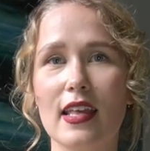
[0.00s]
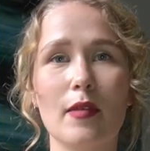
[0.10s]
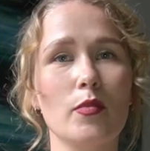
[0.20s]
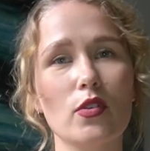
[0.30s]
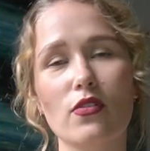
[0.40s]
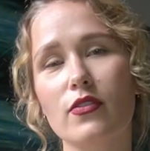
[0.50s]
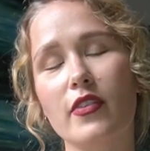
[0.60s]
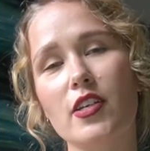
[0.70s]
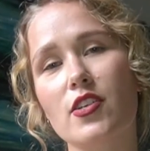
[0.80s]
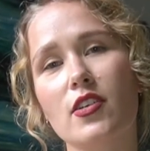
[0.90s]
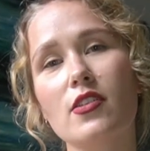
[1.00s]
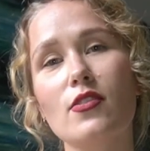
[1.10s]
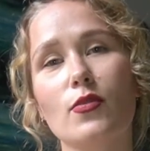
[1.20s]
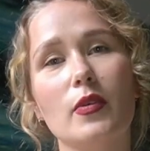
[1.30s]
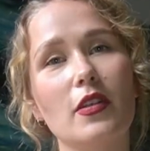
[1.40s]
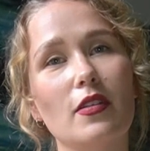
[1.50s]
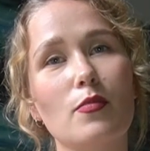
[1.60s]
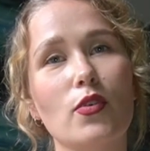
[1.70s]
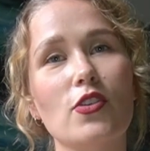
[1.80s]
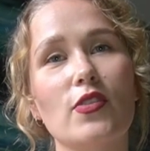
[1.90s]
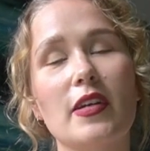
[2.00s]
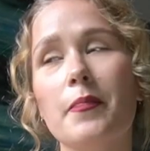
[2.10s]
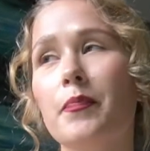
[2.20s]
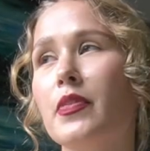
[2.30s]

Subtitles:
their beautiful versions with embroidery.